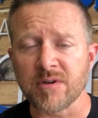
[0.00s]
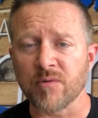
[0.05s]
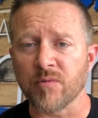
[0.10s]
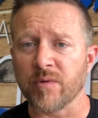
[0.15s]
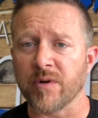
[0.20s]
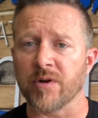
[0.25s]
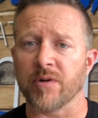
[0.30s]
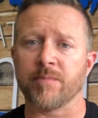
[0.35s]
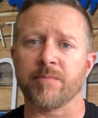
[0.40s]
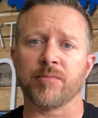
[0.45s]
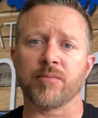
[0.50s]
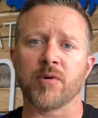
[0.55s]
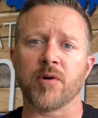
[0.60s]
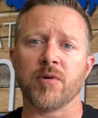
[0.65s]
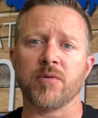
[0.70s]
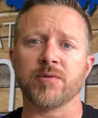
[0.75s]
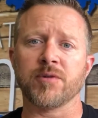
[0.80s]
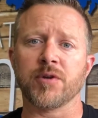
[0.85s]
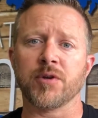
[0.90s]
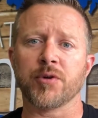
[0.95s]
We are
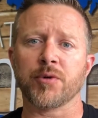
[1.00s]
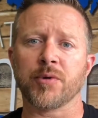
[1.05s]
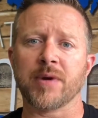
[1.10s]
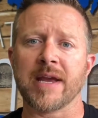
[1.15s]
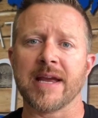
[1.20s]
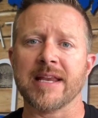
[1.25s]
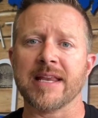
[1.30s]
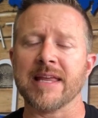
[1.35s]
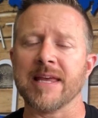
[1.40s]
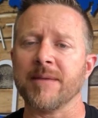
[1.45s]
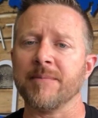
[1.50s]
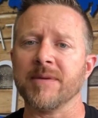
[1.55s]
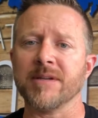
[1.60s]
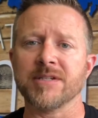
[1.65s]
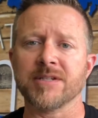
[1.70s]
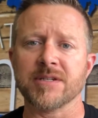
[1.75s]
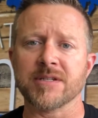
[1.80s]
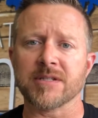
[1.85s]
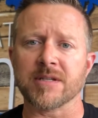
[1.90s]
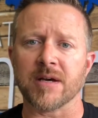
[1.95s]
prone to create
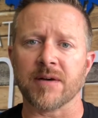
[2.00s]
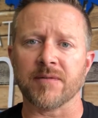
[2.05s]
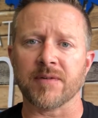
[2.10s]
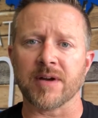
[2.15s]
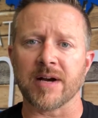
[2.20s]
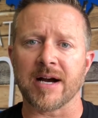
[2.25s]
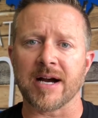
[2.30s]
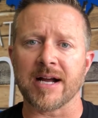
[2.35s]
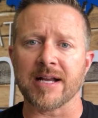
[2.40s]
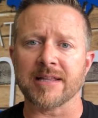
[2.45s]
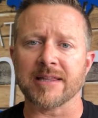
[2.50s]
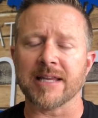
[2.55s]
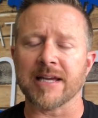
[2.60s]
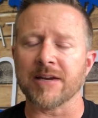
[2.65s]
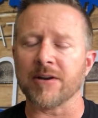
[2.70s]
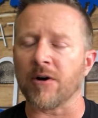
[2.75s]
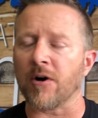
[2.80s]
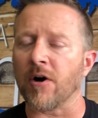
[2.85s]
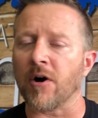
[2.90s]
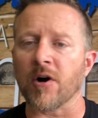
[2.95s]
images of God
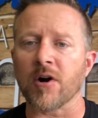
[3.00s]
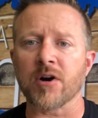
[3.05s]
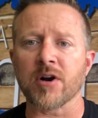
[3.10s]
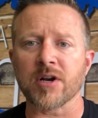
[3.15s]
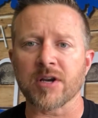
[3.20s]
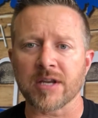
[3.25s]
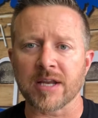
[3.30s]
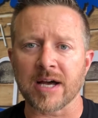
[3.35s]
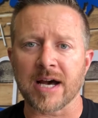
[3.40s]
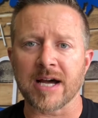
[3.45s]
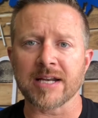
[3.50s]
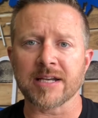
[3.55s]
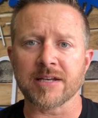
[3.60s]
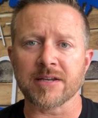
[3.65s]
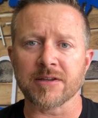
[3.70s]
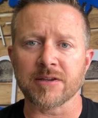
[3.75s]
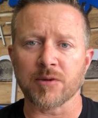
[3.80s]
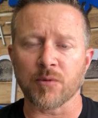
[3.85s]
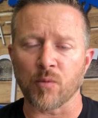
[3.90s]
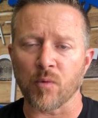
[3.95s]
that are not
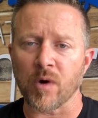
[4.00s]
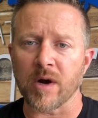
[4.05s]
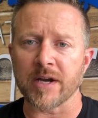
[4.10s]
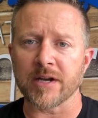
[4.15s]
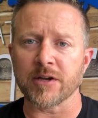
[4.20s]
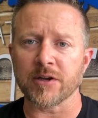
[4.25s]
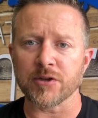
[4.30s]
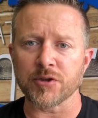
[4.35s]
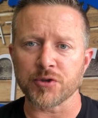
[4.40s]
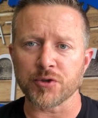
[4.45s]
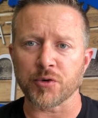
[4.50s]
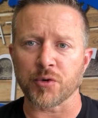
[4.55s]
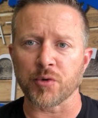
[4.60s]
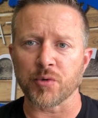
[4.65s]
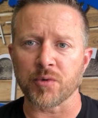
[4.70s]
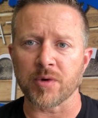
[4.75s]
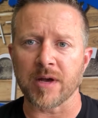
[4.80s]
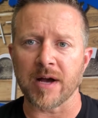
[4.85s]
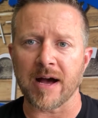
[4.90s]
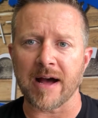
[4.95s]
the one
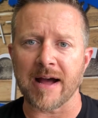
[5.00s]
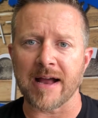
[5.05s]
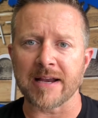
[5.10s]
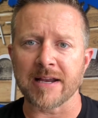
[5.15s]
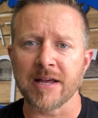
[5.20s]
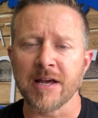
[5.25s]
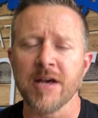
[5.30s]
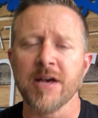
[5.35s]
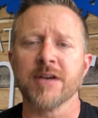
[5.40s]
true God.